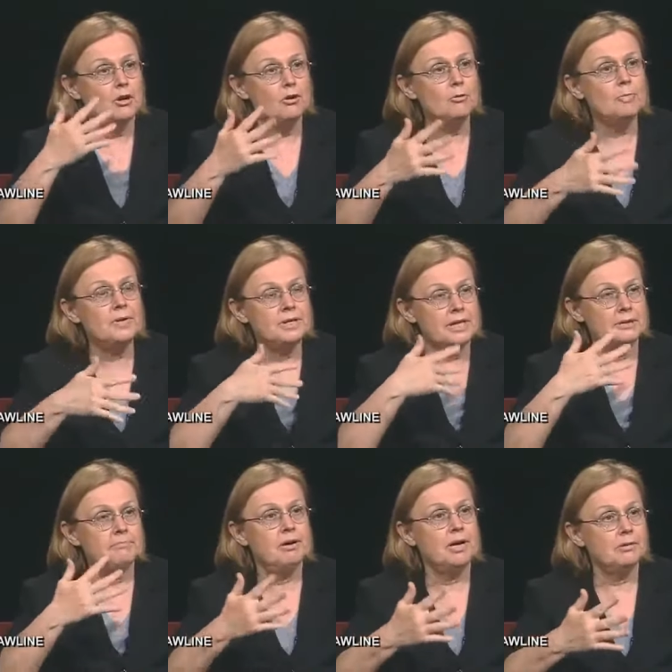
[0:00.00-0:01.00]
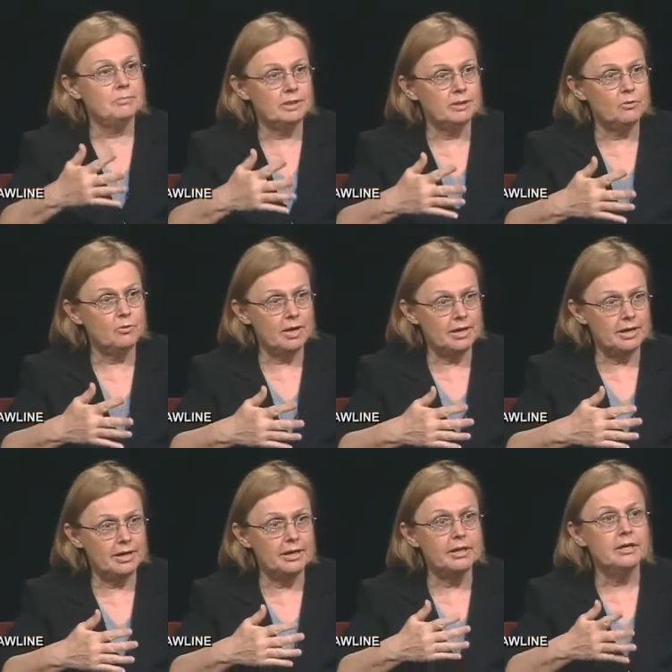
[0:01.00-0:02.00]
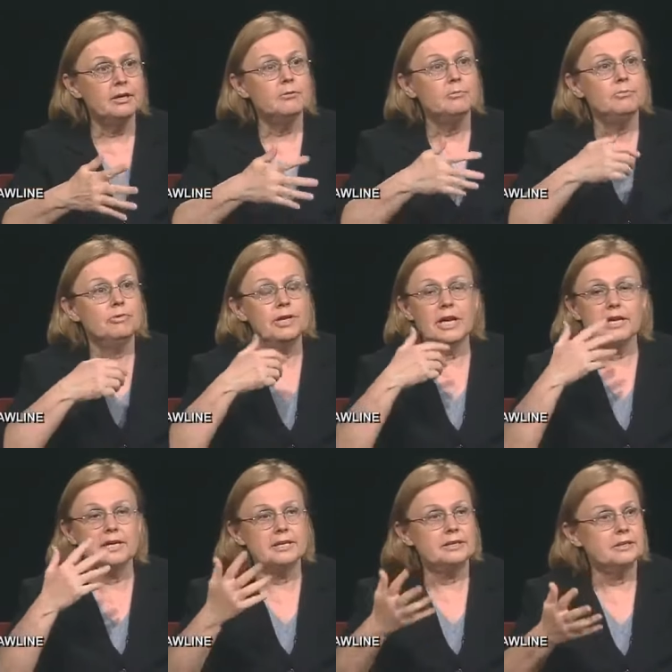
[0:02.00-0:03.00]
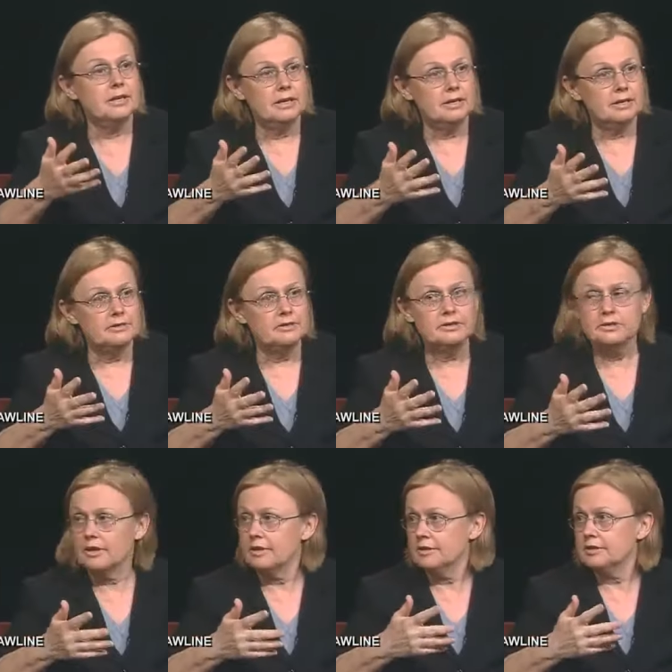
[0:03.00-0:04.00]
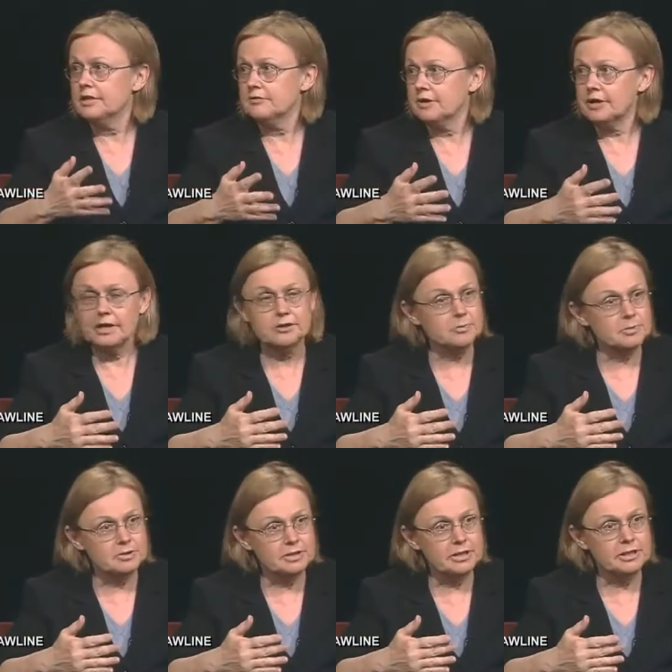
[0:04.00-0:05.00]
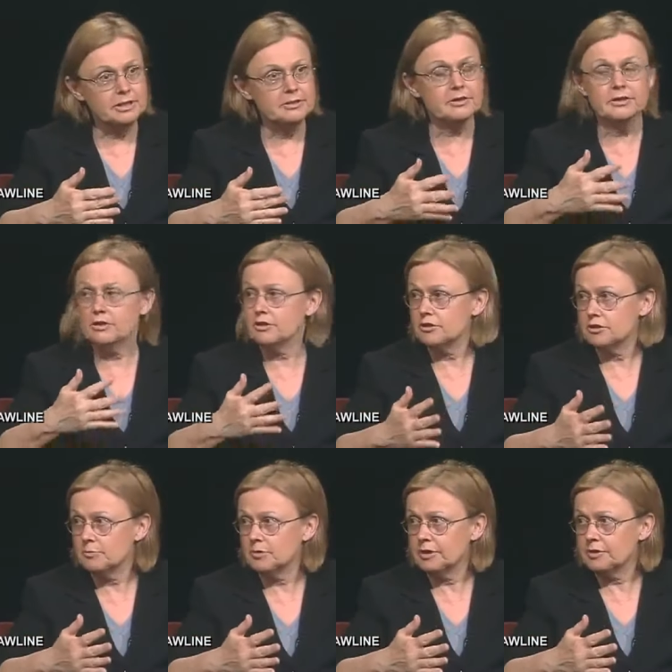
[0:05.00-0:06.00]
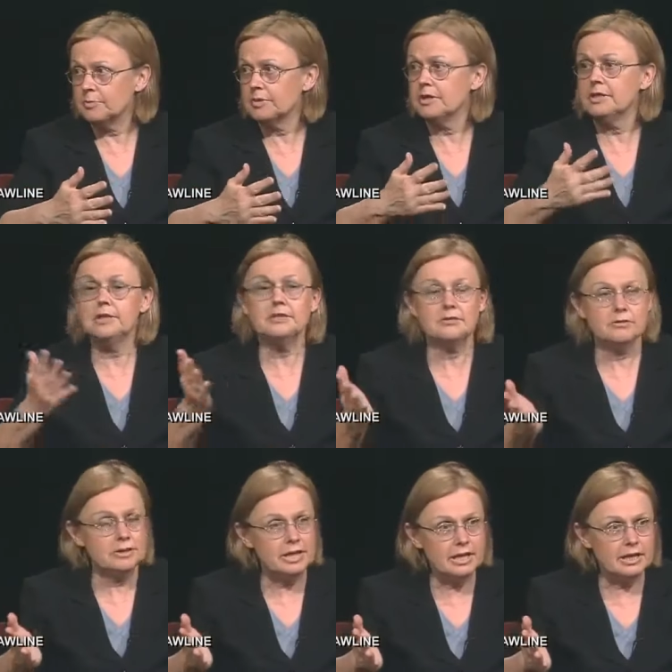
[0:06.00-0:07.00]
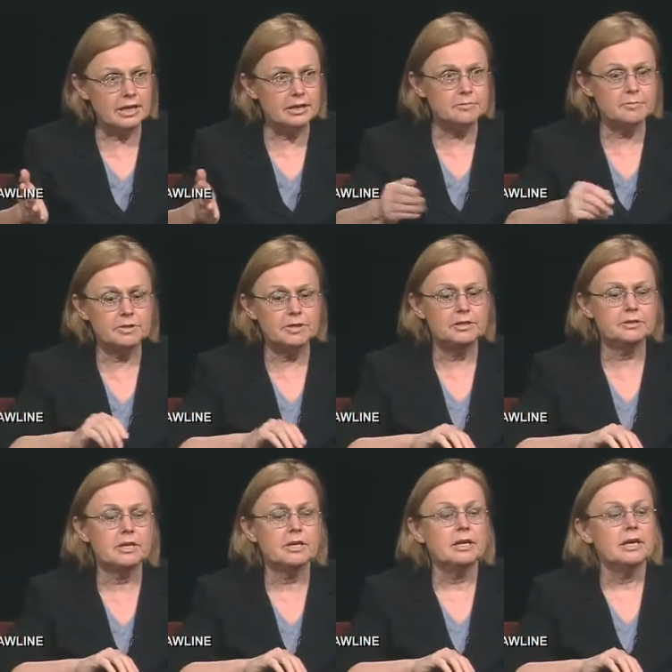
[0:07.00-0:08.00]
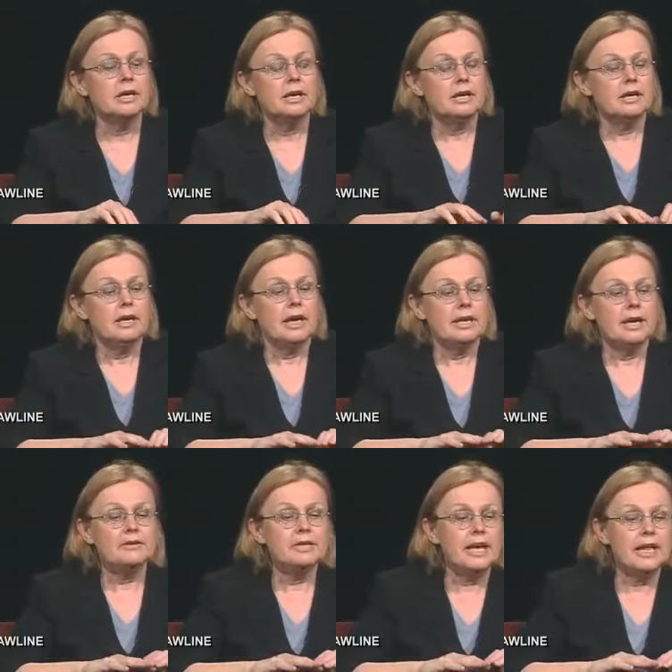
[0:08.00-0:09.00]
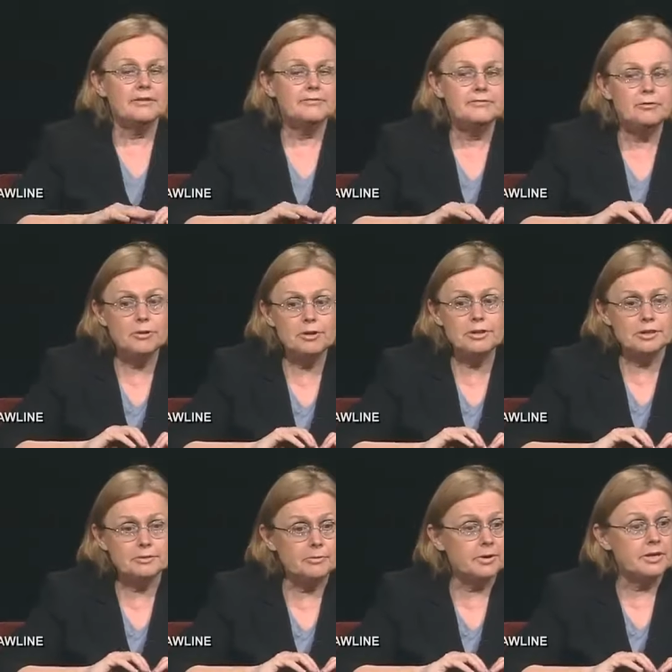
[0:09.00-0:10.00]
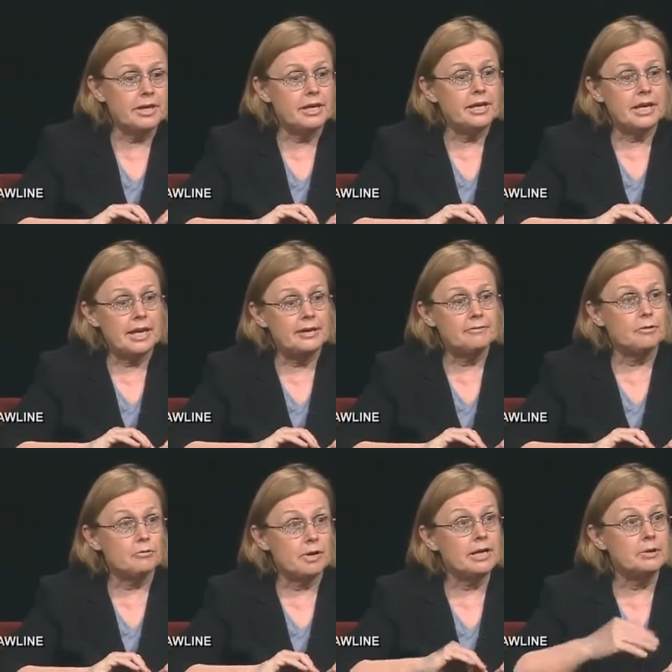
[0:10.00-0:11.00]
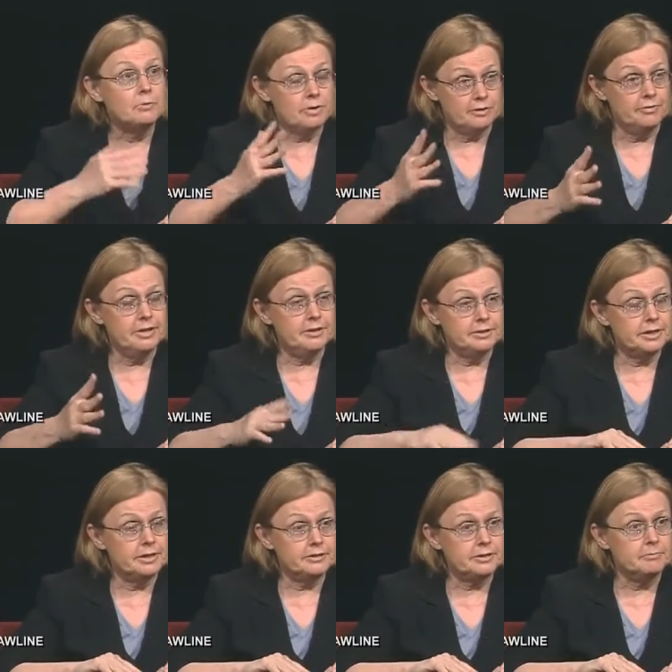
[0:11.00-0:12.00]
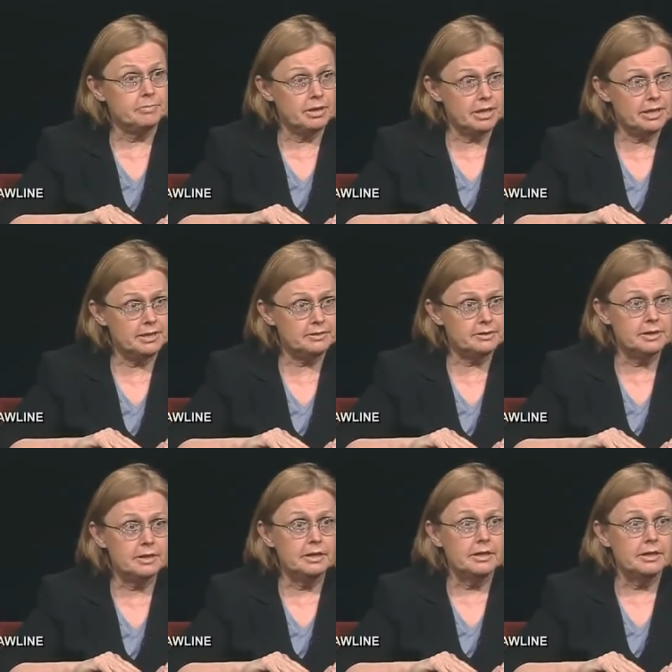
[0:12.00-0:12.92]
open and public way, bringing in scientific expertise and consumer expertise and organic expertise. And out in California, where they have already one of these things in place,